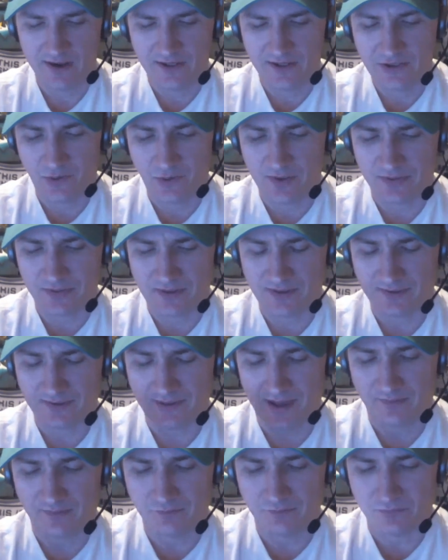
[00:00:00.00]
So I think
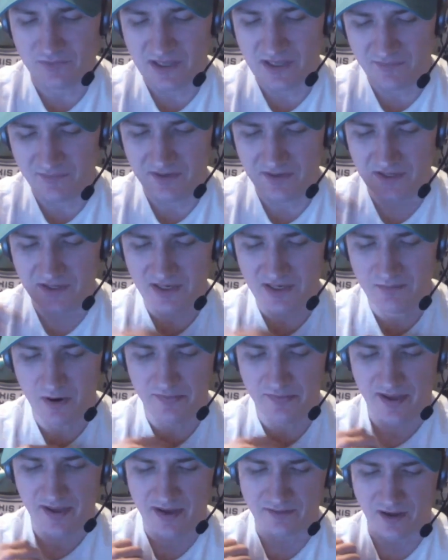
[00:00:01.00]
that leaving him
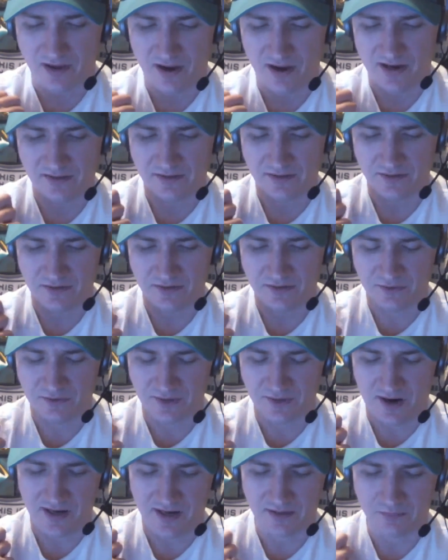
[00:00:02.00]
on that line, you're
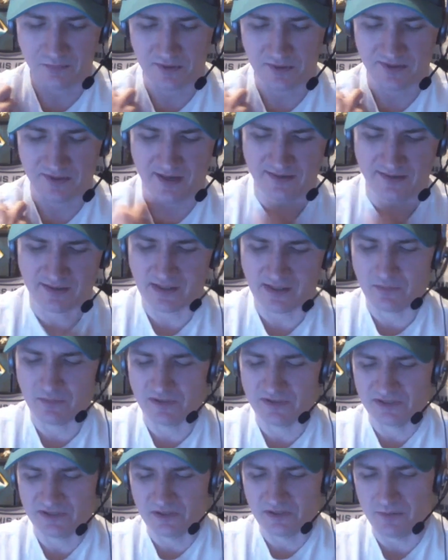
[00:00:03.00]
kind of protecting him a
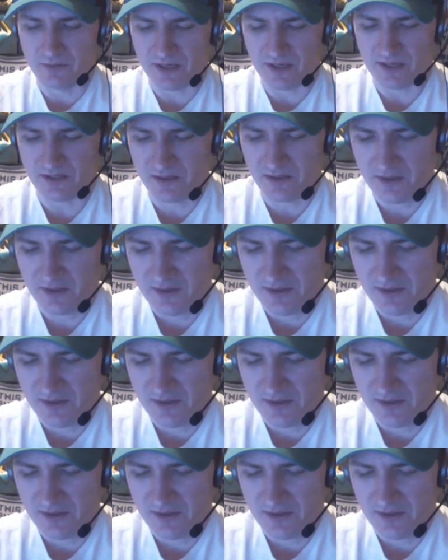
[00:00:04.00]
little bit.